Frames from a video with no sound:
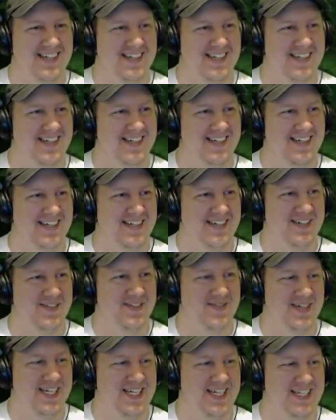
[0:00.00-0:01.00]
Oh
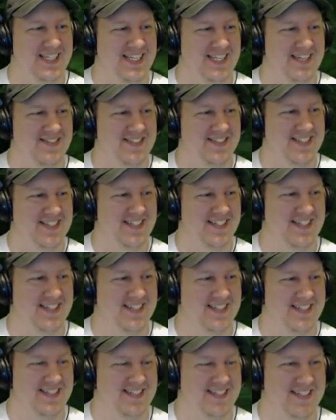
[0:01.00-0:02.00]
man, that was
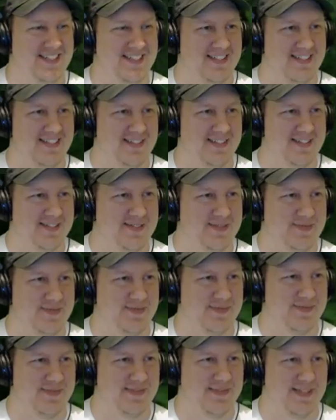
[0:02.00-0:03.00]
hilarious.
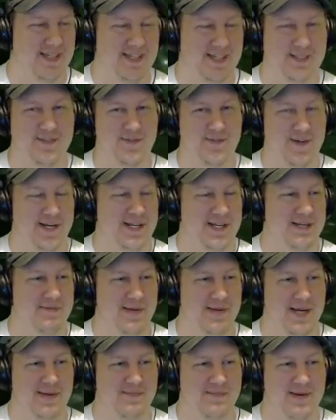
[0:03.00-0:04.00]
It was funny to
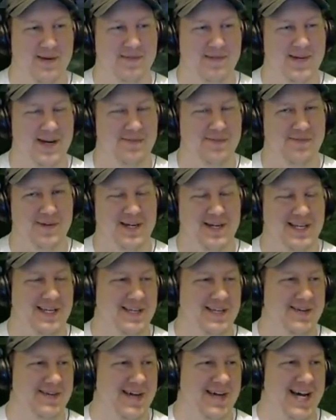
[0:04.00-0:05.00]
me, probably not funny to
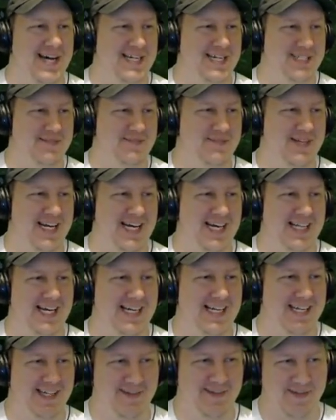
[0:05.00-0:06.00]
you guys, but I
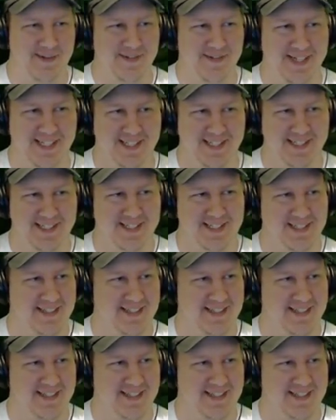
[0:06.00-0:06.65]
like getting revenge.